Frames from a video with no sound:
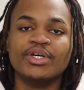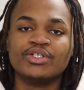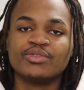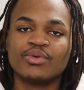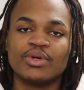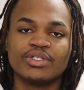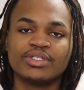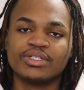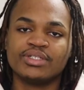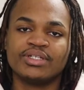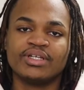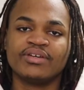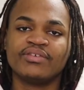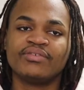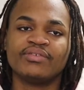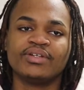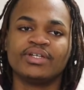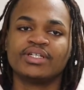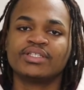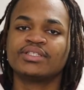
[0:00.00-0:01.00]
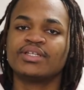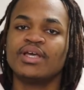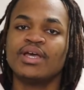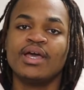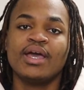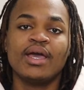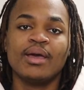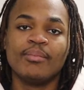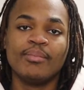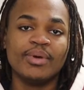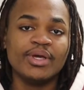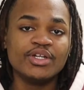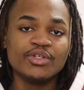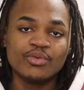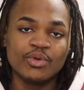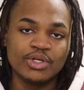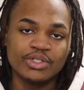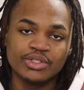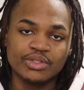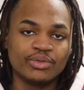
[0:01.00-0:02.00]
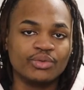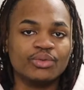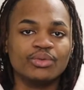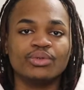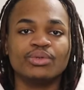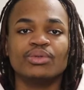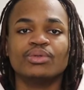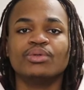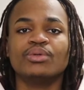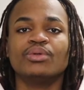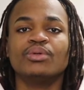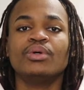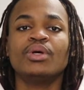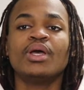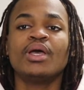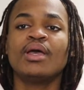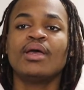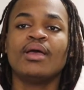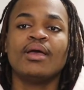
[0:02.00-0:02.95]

binge watching Netflix, binge watching Hulu,